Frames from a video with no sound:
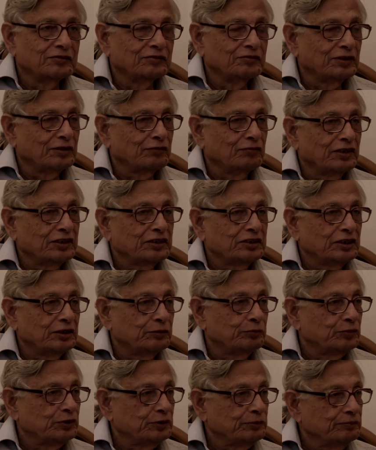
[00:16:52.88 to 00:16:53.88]
were
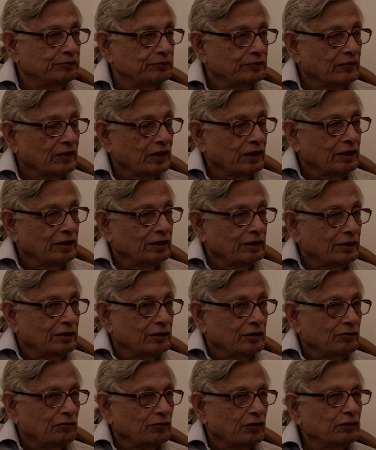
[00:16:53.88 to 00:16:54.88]
worshipped,
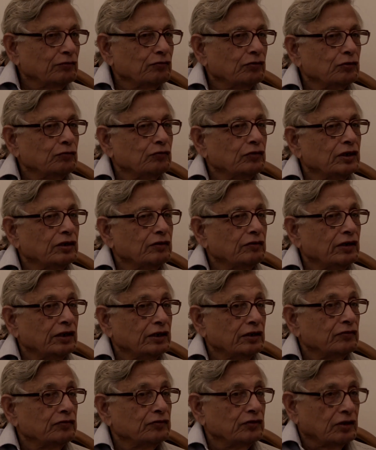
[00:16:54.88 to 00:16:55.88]
what would one
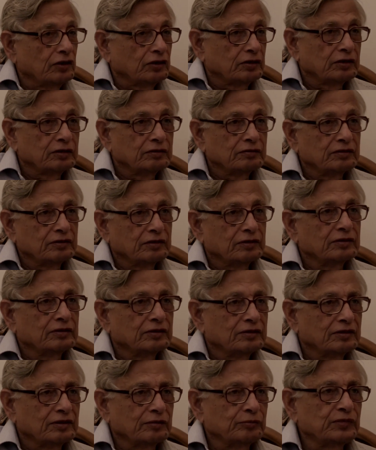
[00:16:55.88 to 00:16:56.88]
have thought?
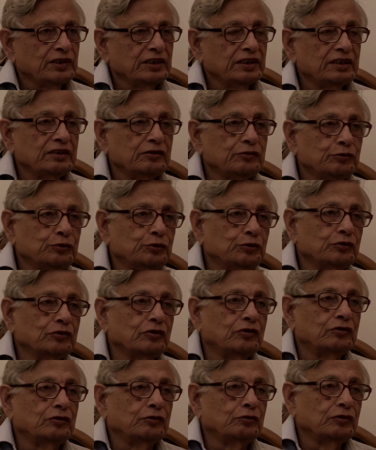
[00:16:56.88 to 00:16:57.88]
Somebody who should
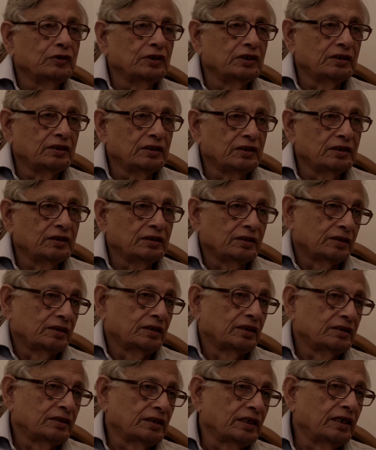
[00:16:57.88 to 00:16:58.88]
go to an
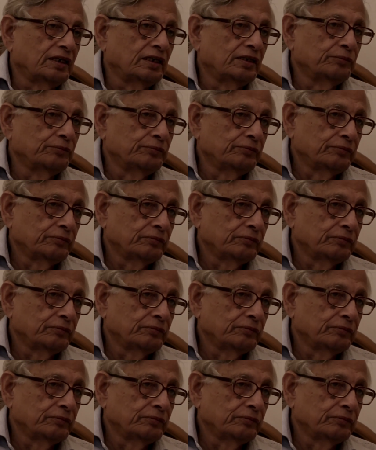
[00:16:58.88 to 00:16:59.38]
asylum,